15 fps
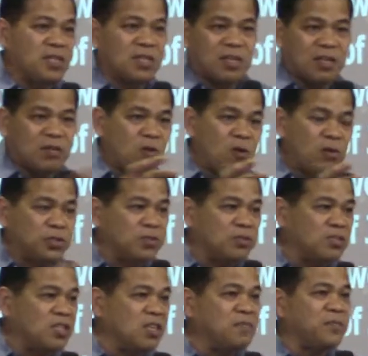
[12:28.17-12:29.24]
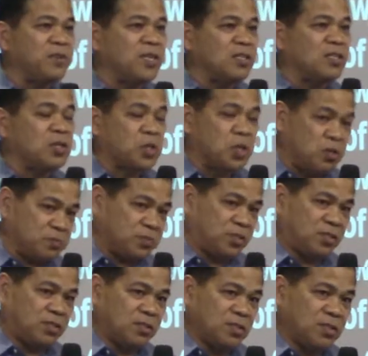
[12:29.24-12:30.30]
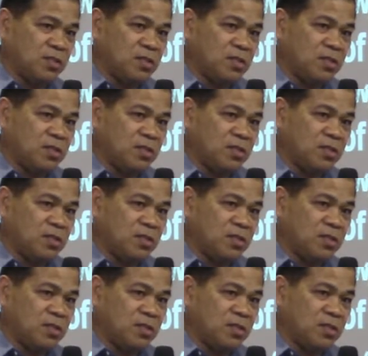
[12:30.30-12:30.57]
there are also different groups.